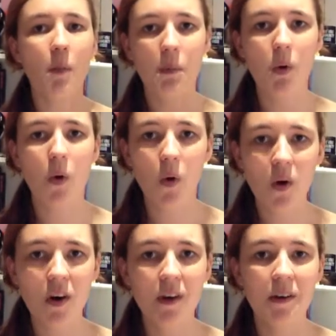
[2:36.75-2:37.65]

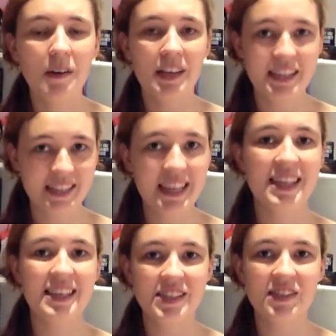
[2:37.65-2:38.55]
more into
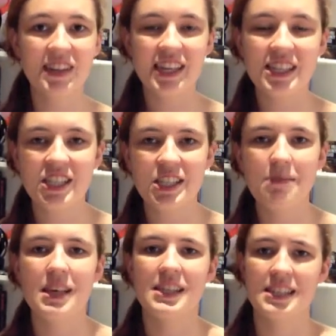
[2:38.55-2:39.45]
this
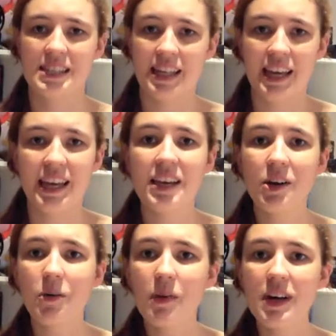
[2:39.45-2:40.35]
relationship than
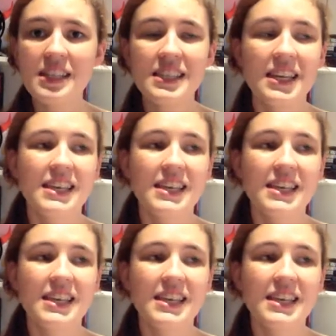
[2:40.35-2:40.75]
Celaena was.